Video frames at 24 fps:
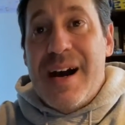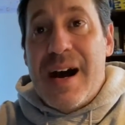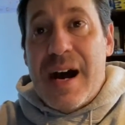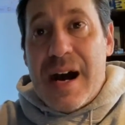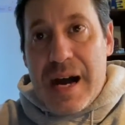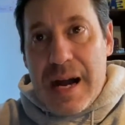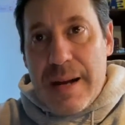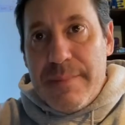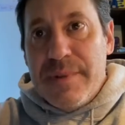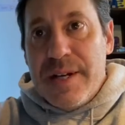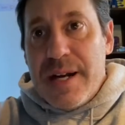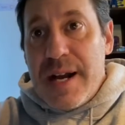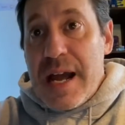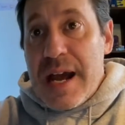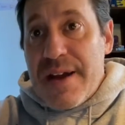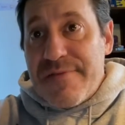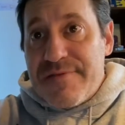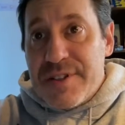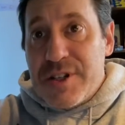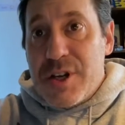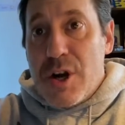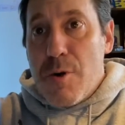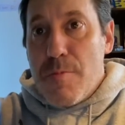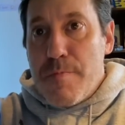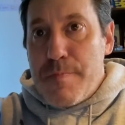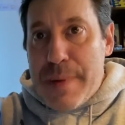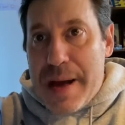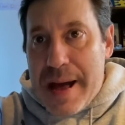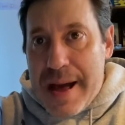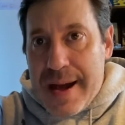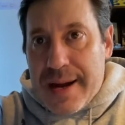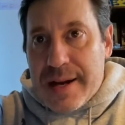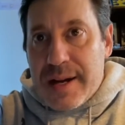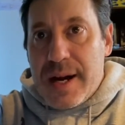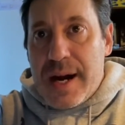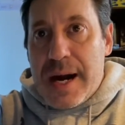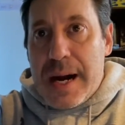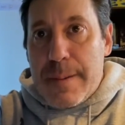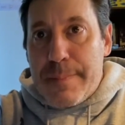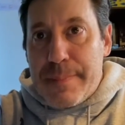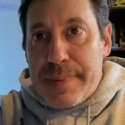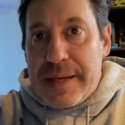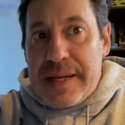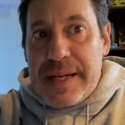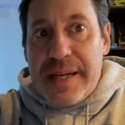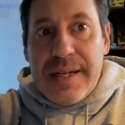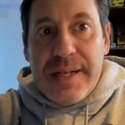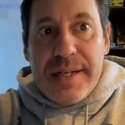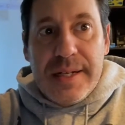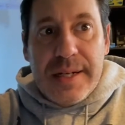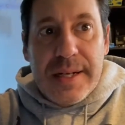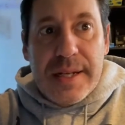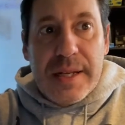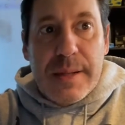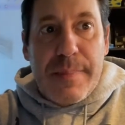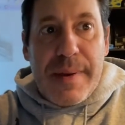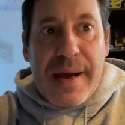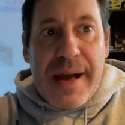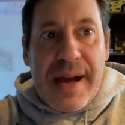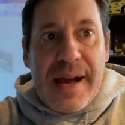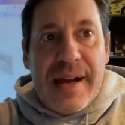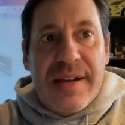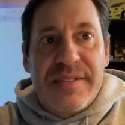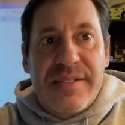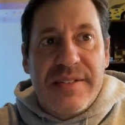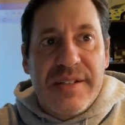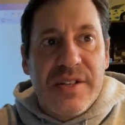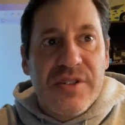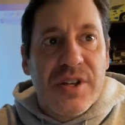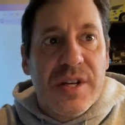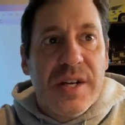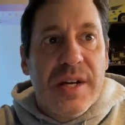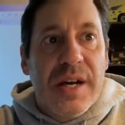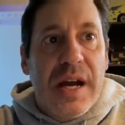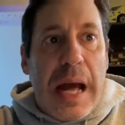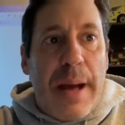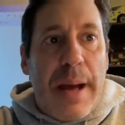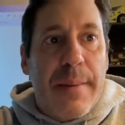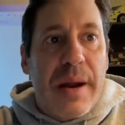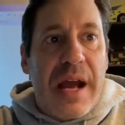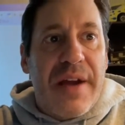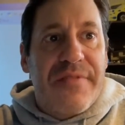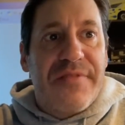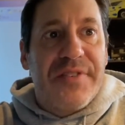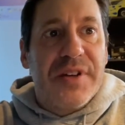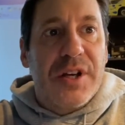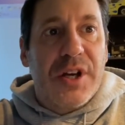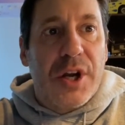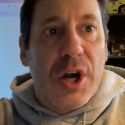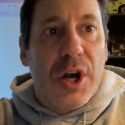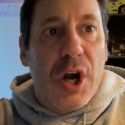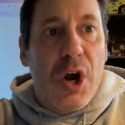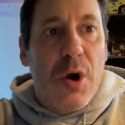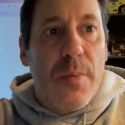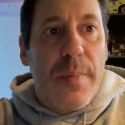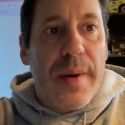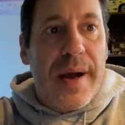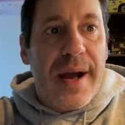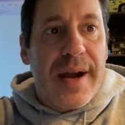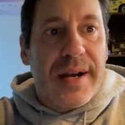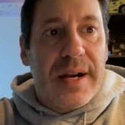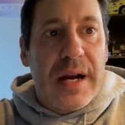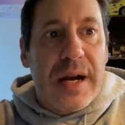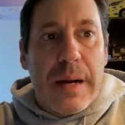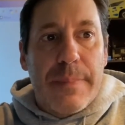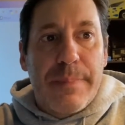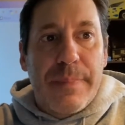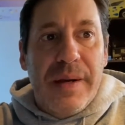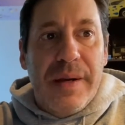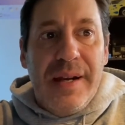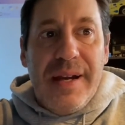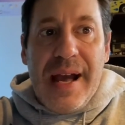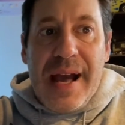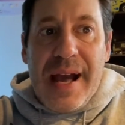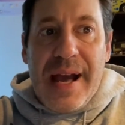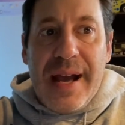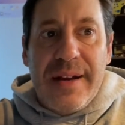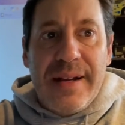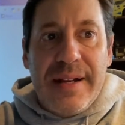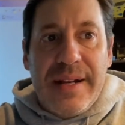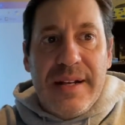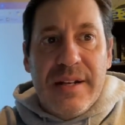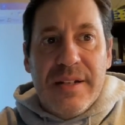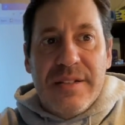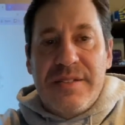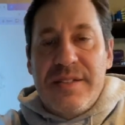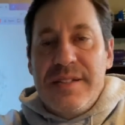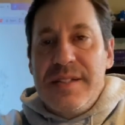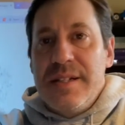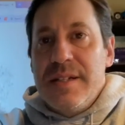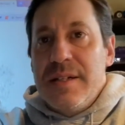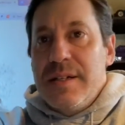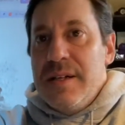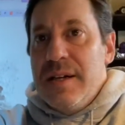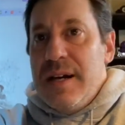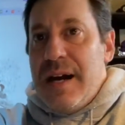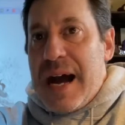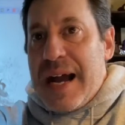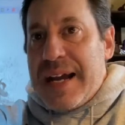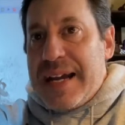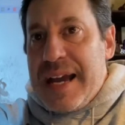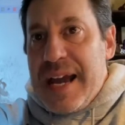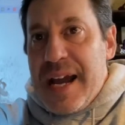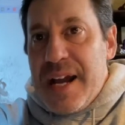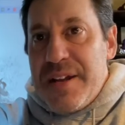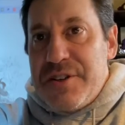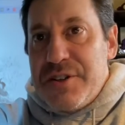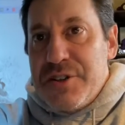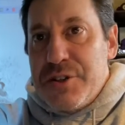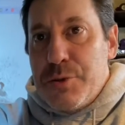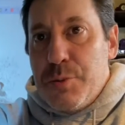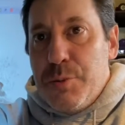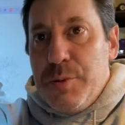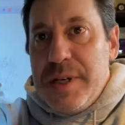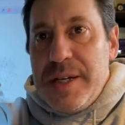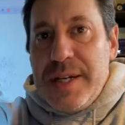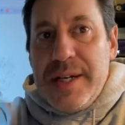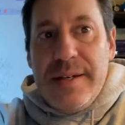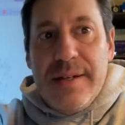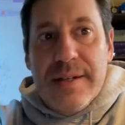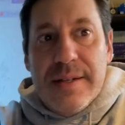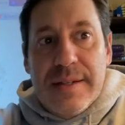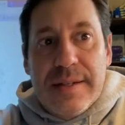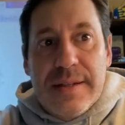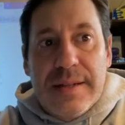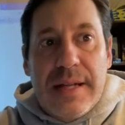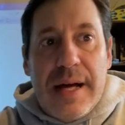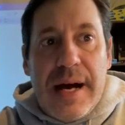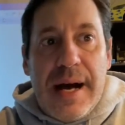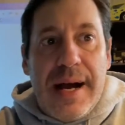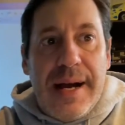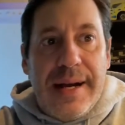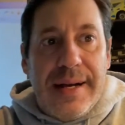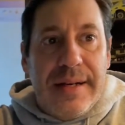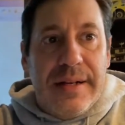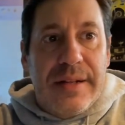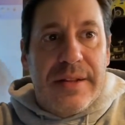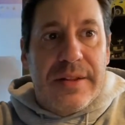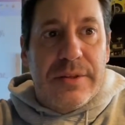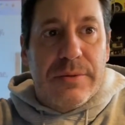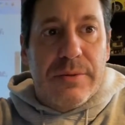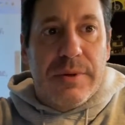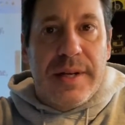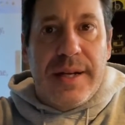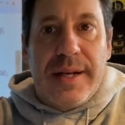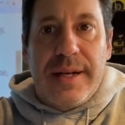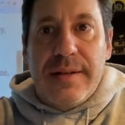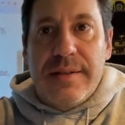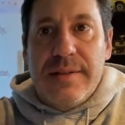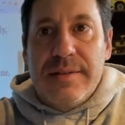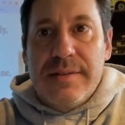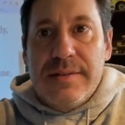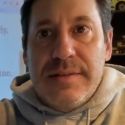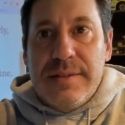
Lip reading: I'm going to have to go back up into the passage. I'm going to have to go back up. And here's the deal. I can't just read line 3.